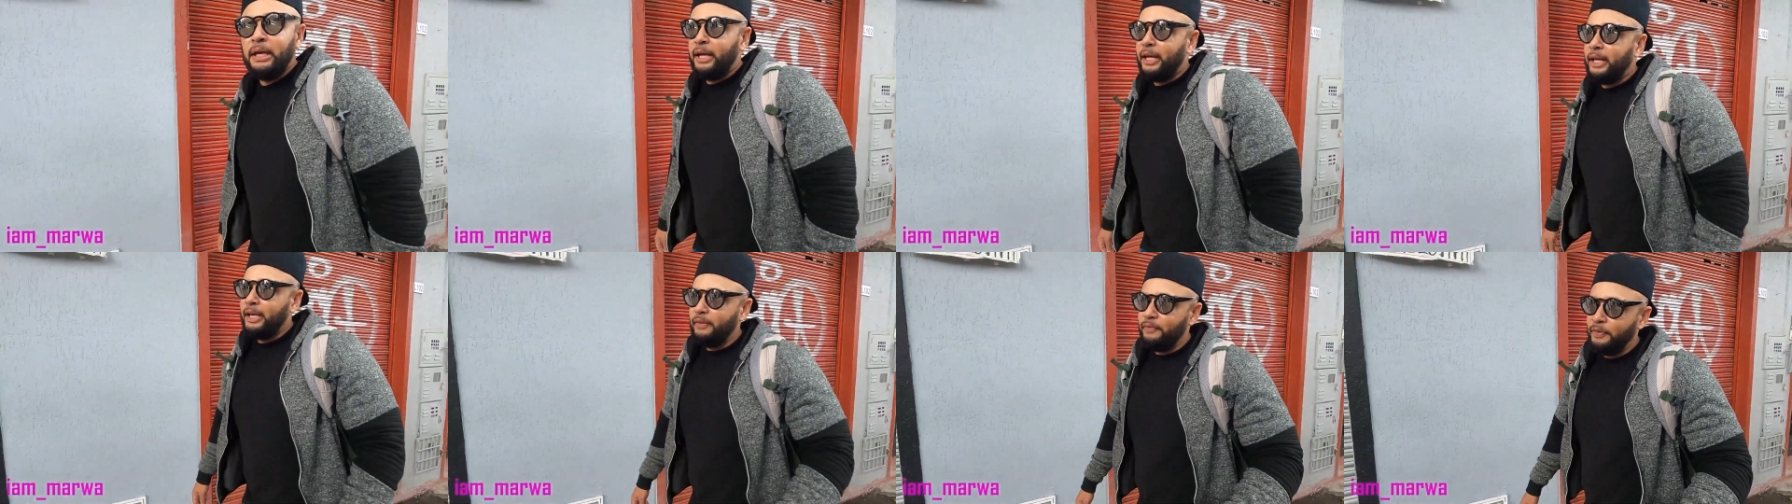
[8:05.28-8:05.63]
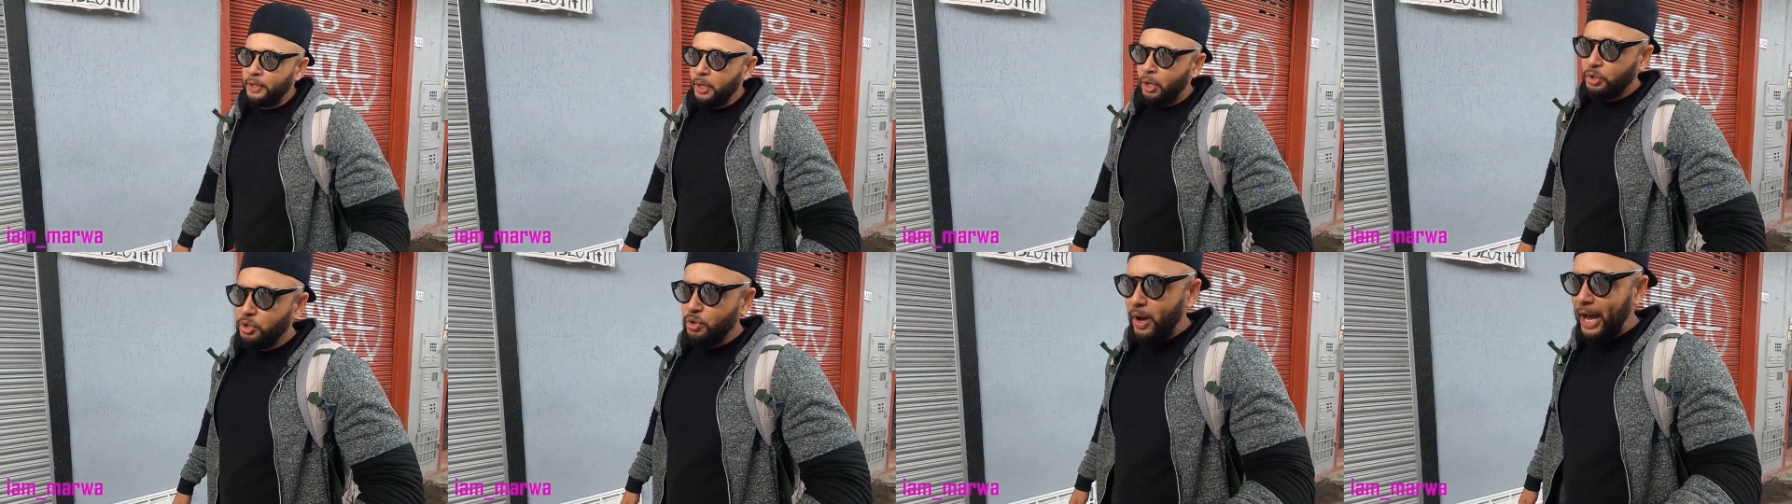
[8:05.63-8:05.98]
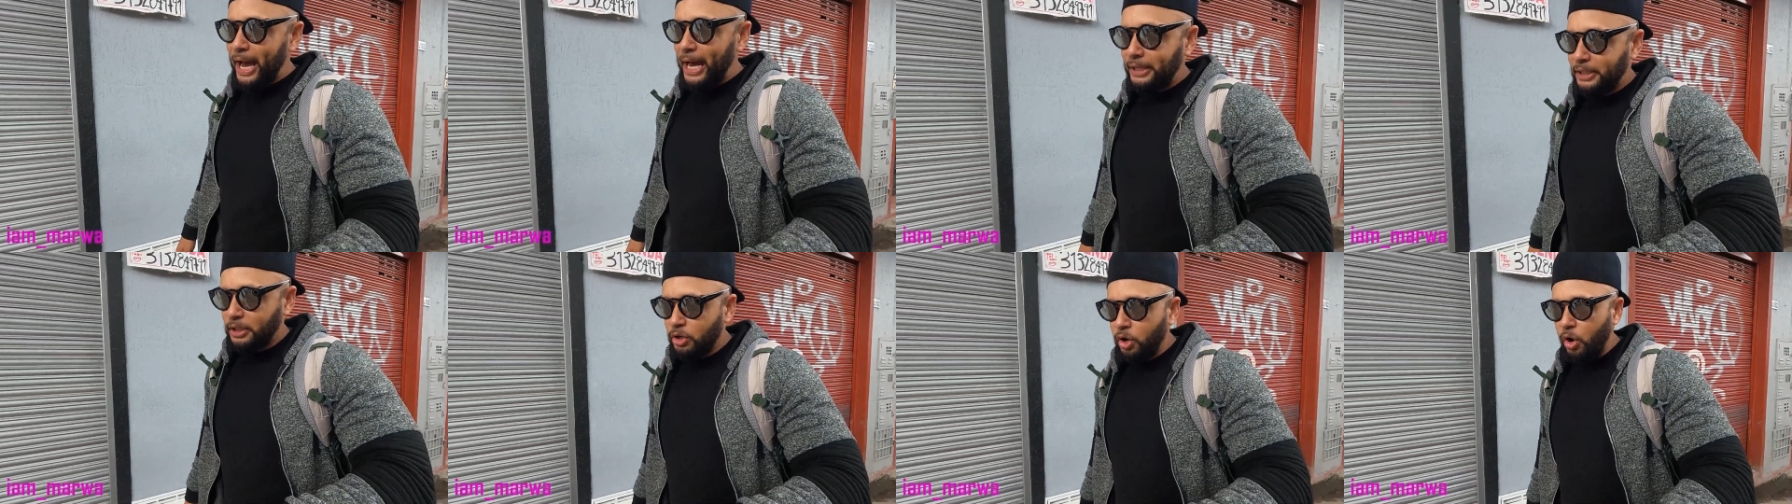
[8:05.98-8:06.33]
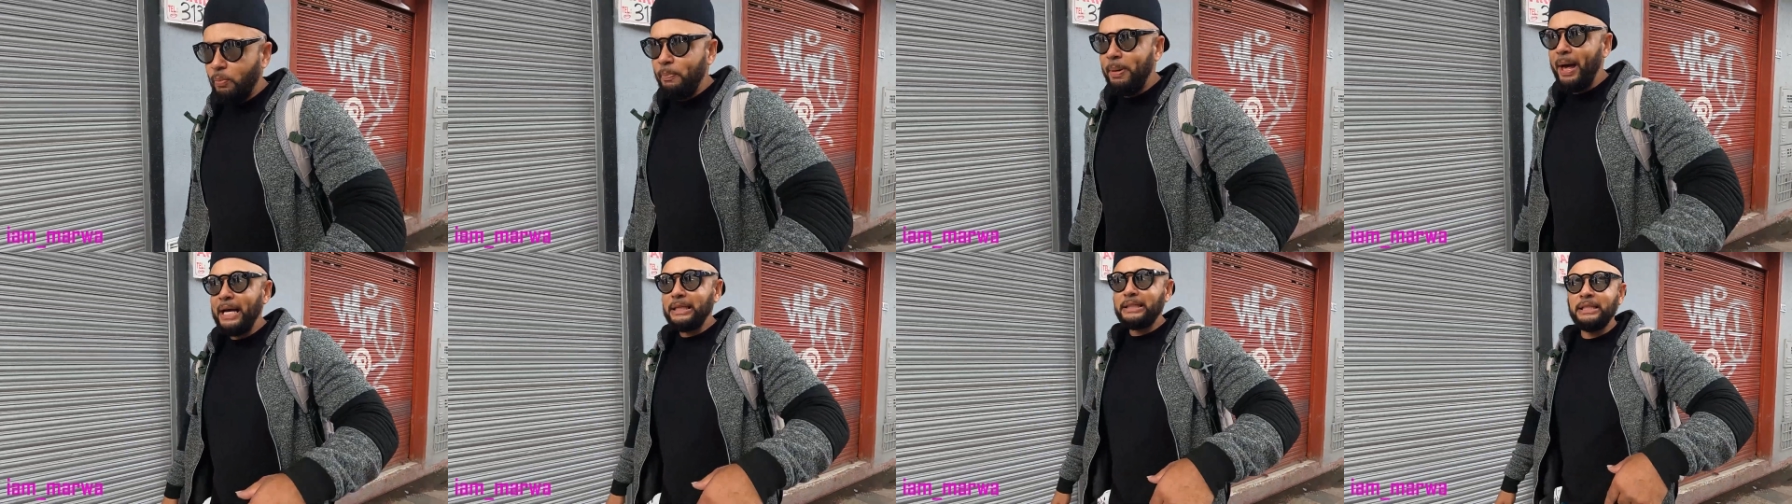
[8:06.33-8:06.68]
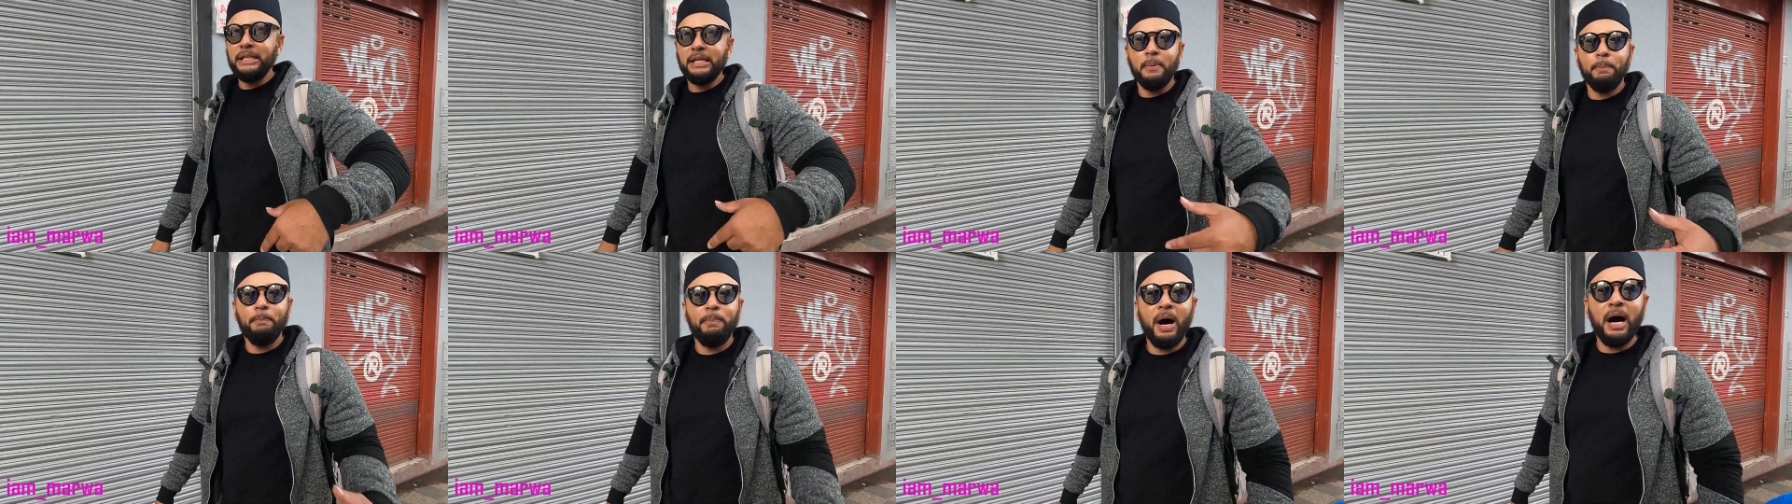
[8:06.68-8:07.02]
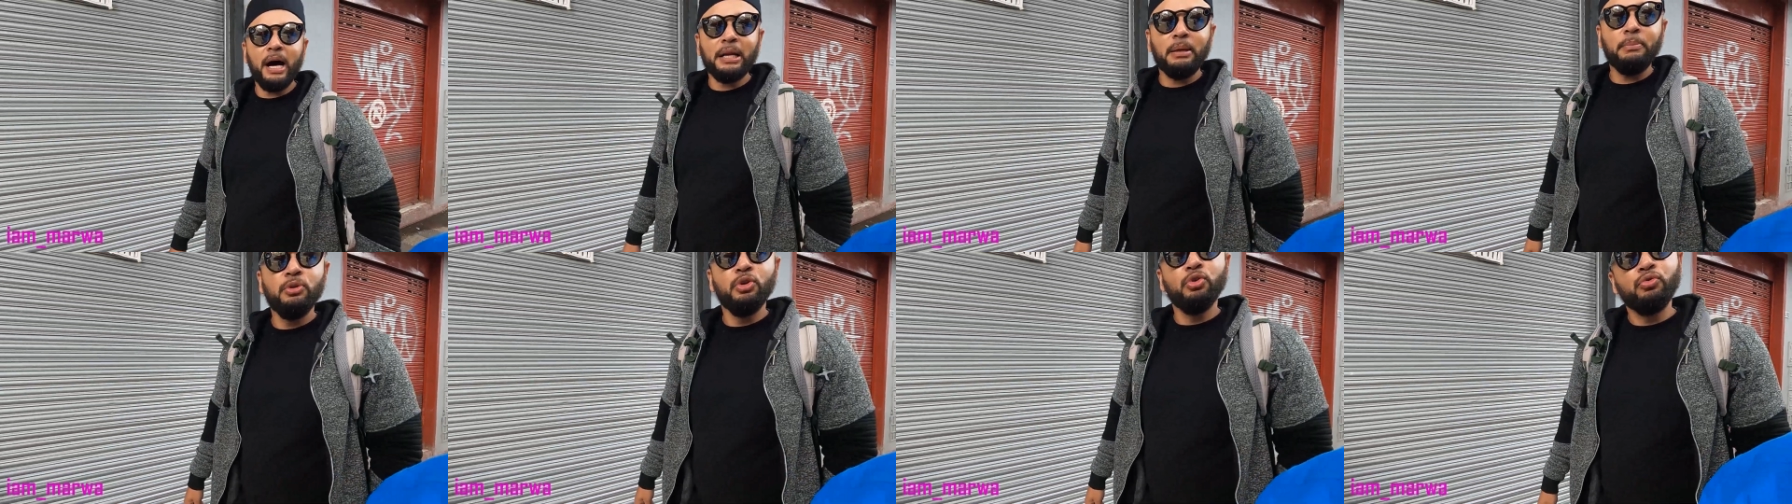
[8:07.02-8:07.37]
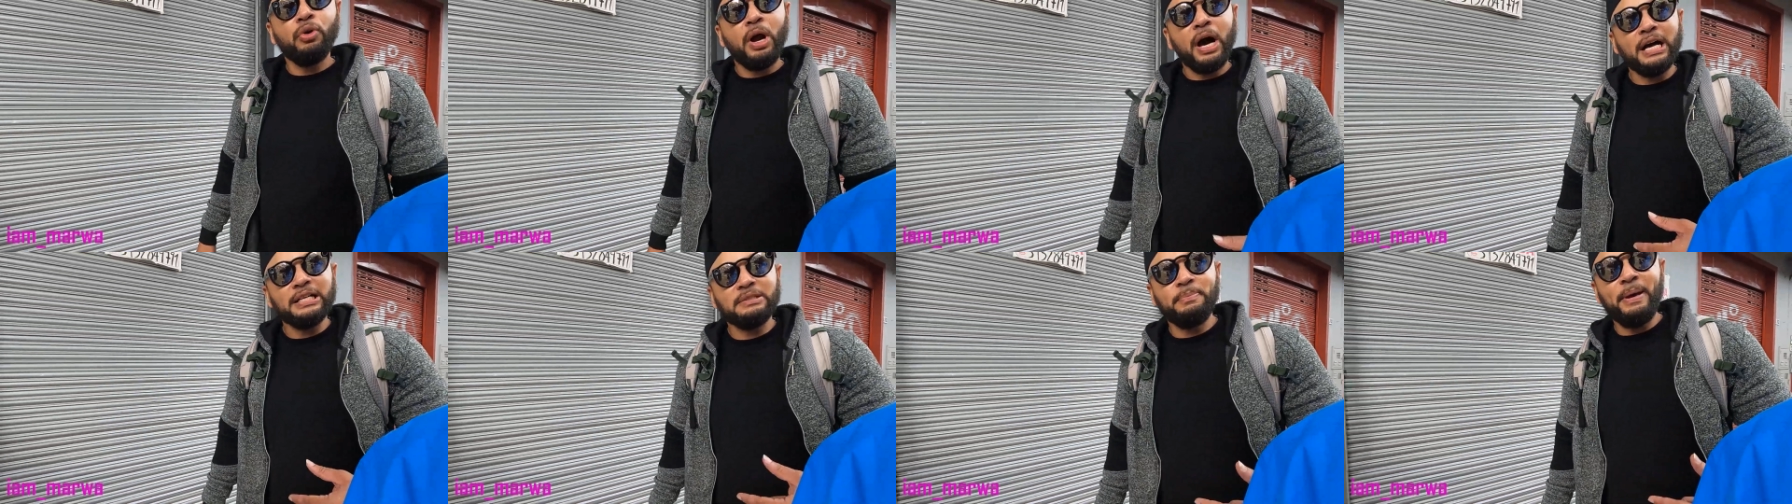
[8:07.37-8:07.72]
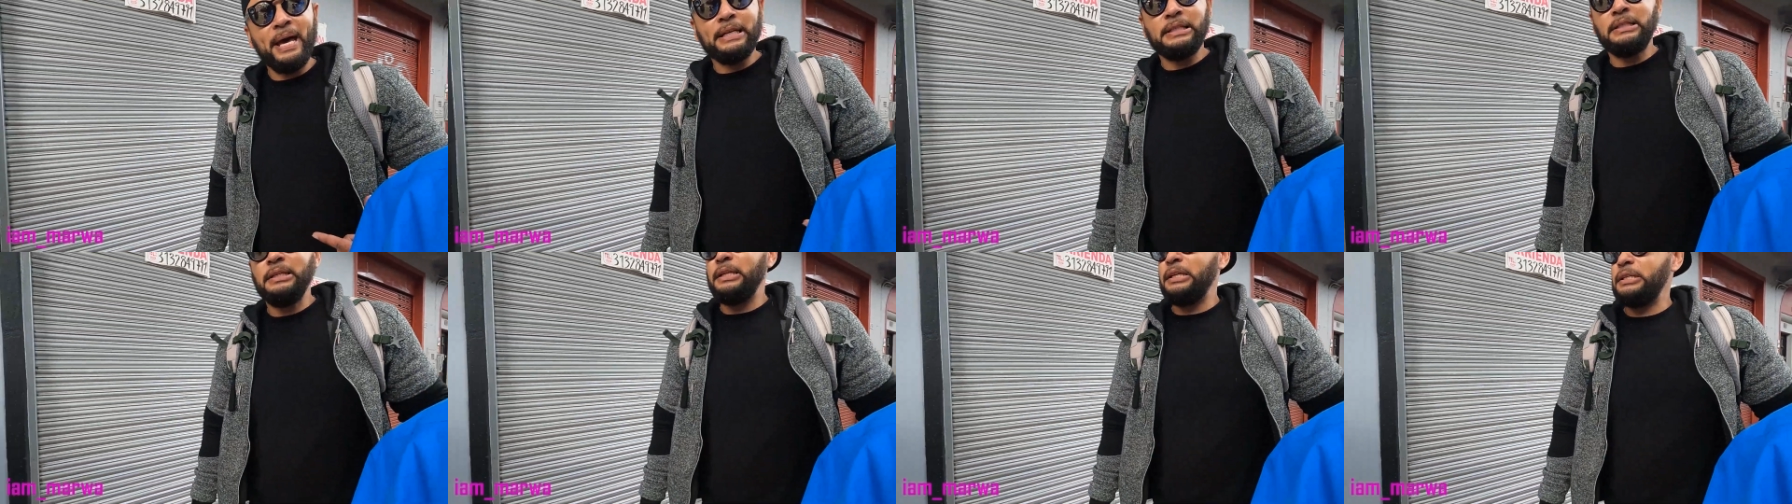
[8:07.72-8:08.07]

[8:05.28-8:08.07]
Yeah, Even yeah, you yeah, had to yeah. go back to the bottom, you rise back